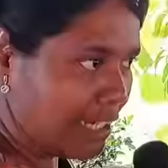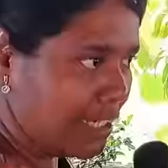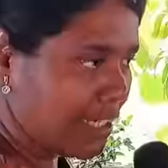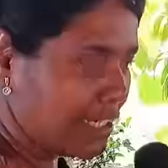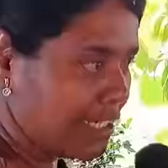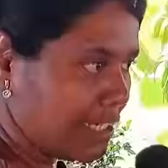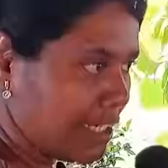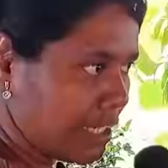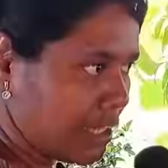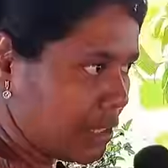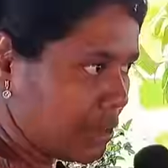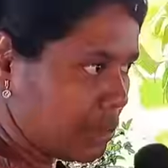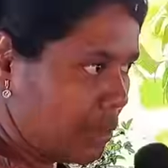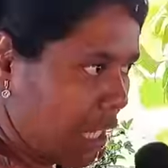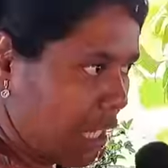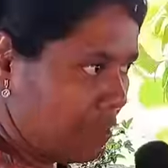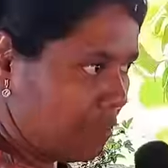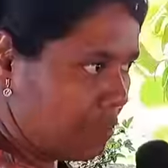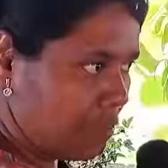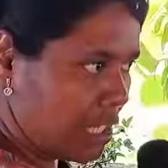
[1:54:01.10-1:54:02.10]
it says
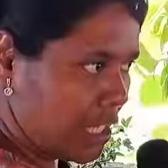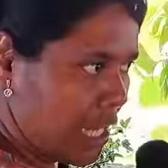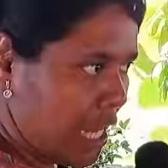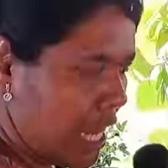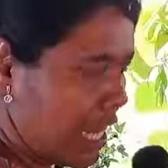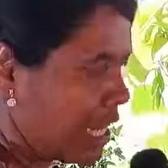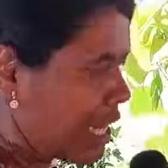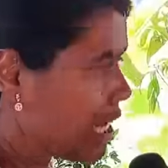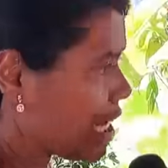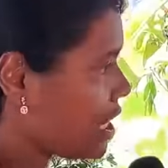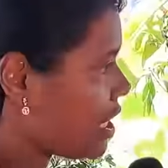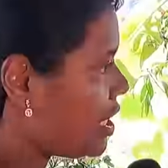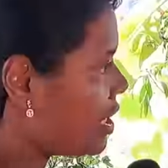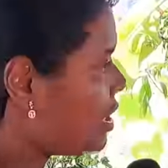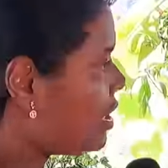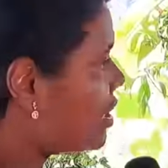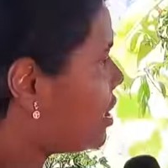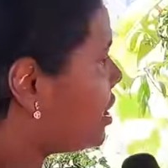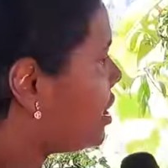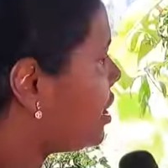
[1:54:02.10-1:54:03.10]
one line
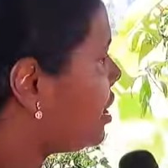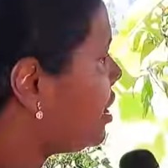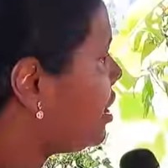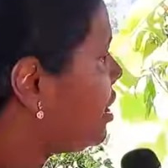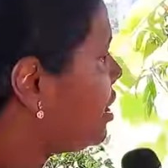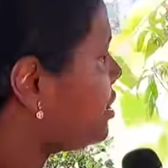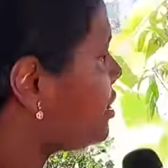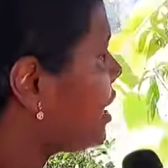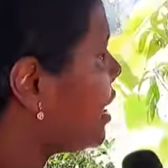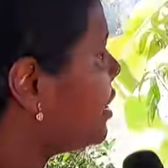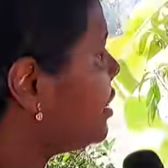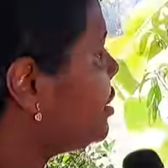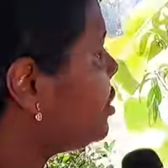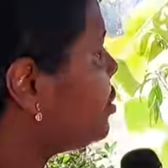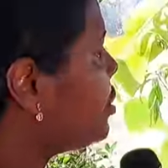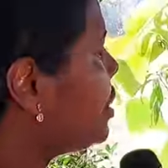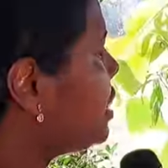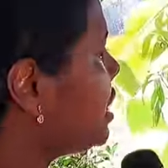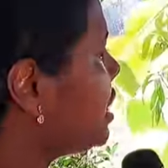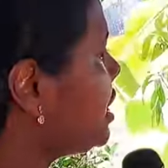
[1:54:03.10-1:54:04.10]
Thank you,
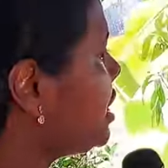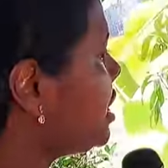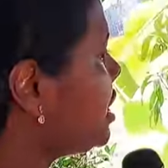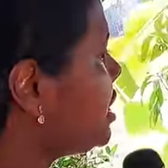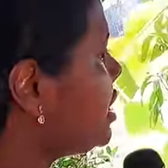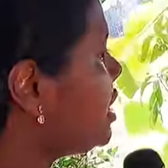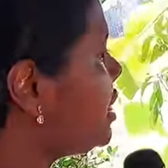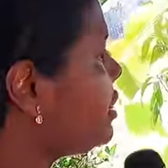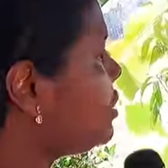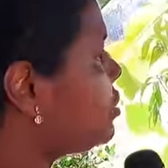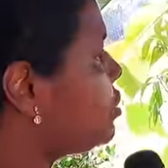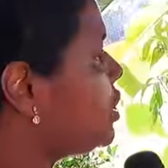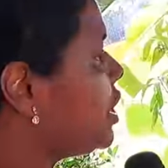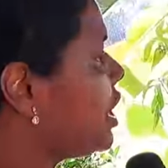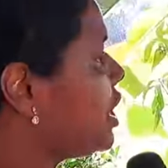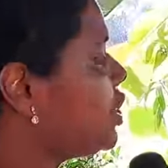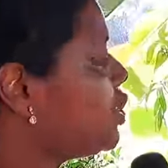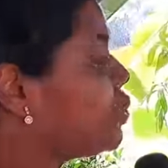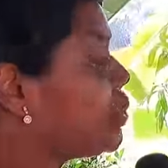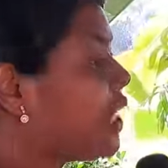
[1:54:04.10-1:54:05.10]
Jesus, that today
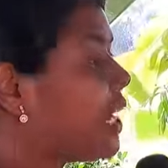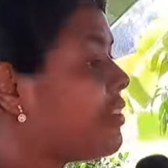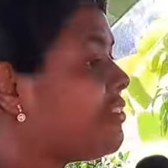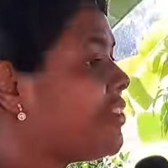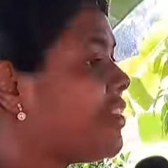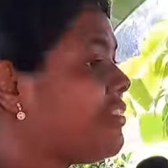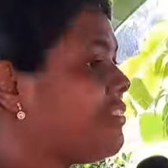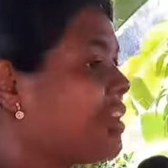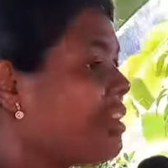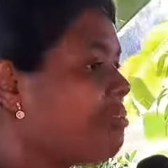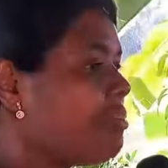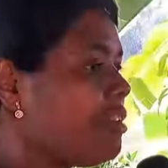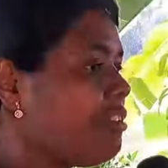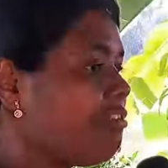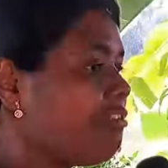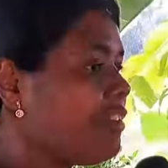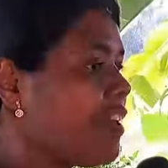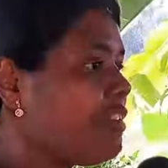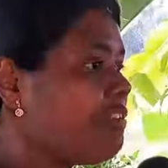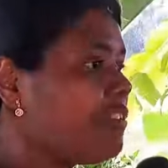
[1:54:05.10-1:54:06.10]
you have given me
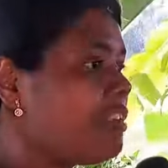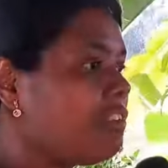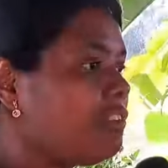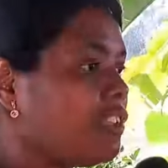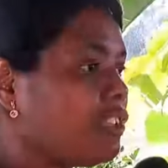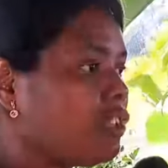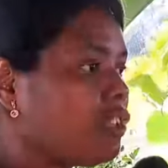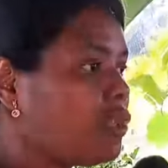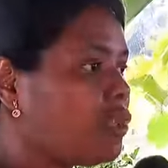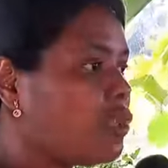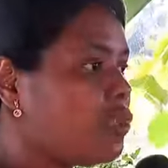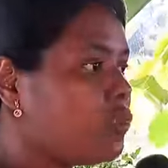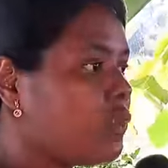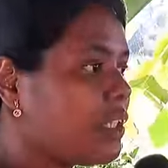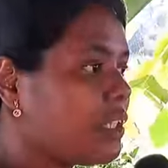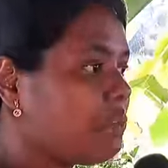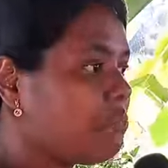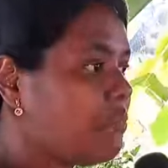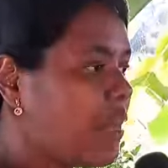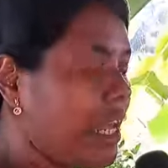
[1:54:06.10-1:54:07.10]
favor with you,
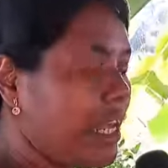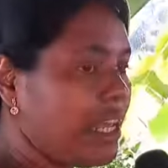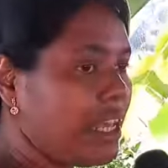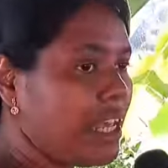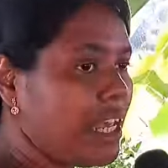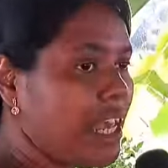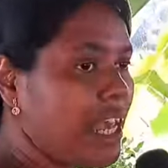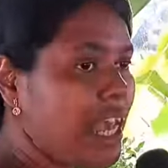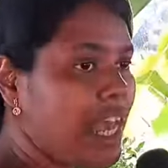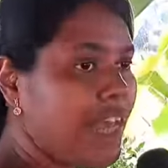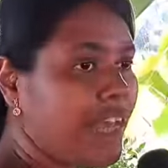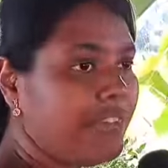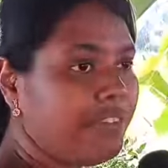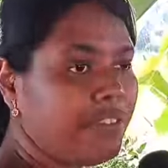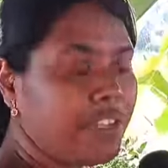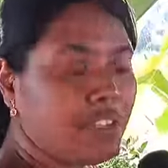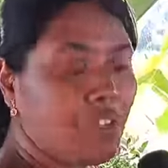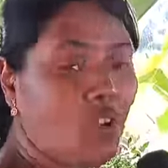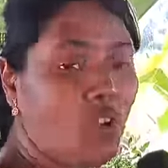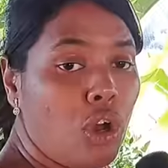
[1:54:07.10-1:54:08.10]
with men, and
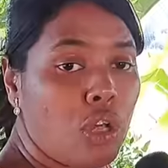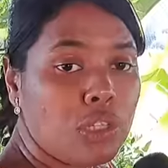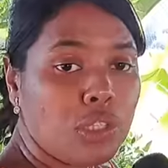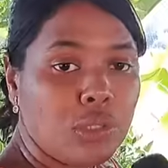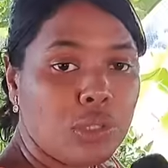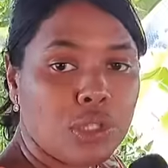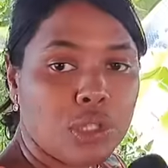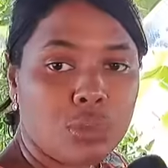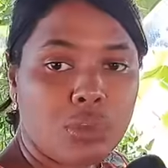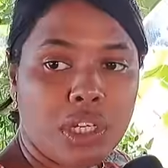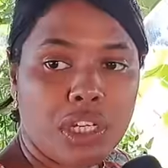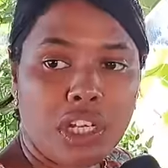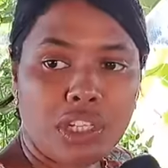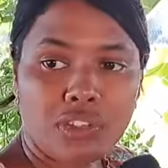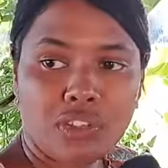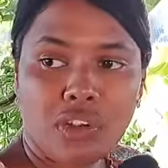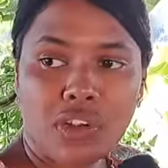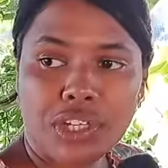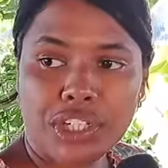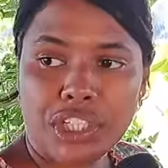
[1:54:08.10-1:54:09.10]
with all those who are
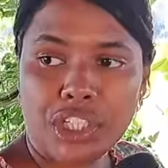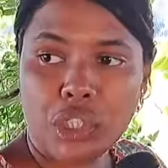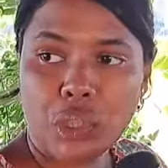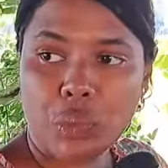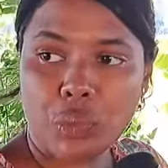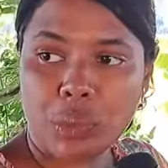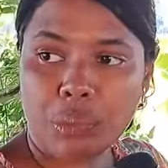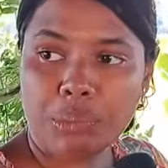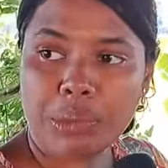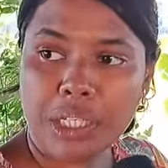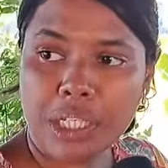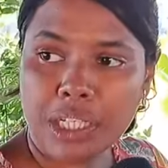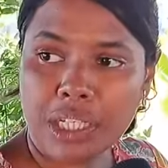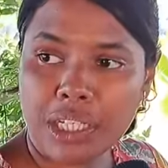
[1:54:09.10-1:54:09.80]
authority over me.